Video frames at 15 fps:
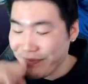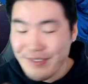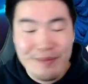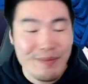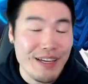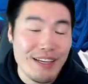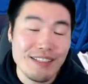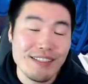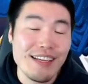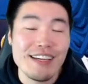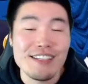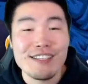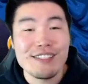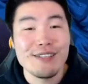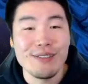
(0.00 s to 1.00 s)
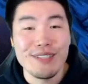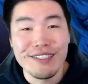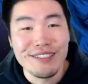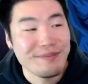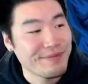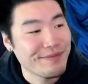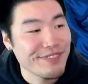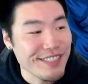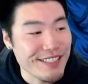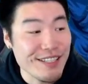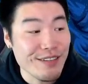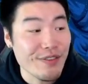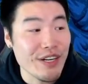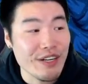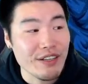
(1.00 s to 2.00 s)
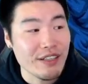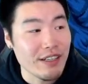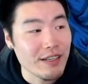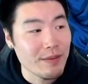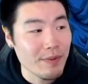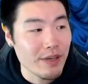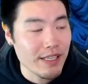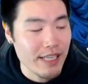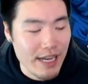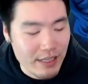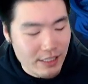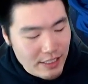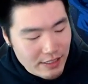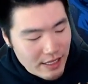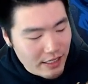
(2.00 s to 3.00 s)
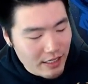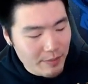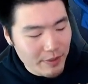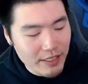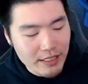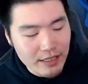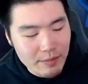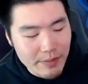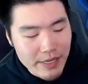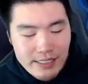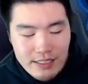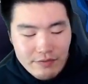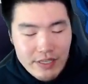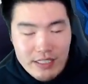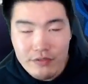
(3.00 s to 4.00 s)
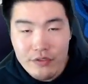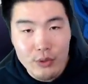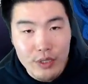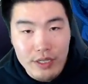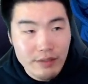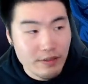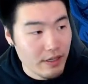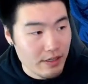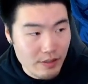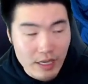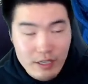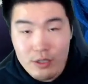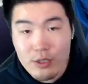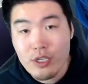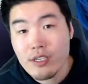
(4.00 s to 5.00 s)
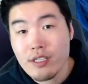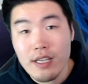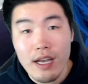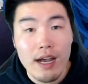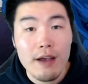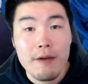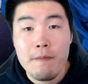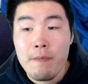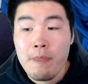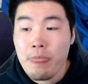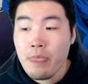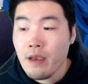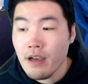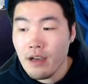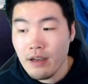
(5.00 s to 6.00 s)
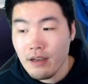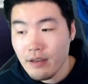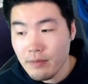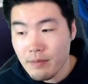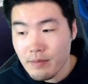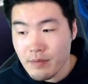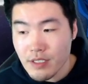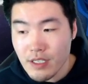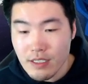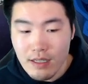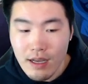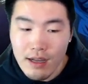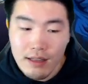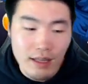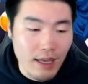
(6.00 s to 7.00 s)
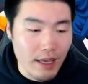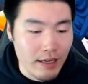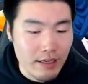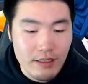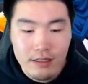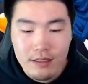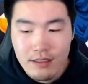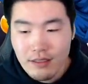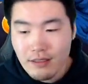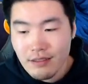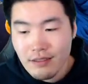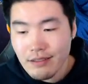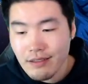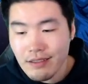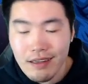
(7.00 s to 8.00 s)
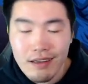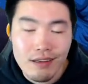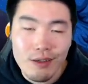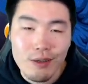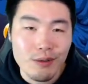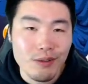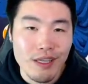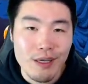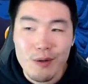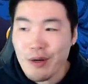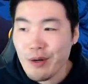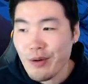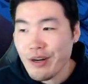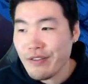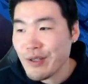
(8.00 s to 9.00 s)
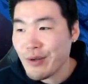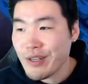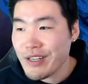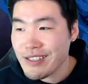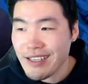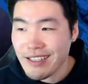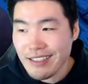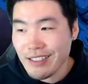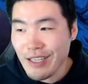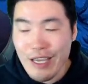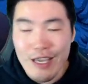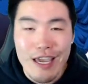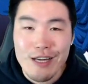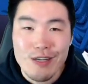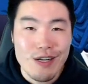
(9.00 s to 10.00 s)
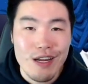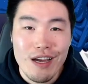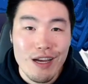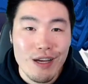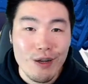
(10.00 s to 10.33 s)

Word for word: but yeah, she's still good. She's still very good. But yeah, she's not gonna be like the best defensive unit as as you just saw. Um, she's not like, I don't know, like what, whatever you want to say, uh,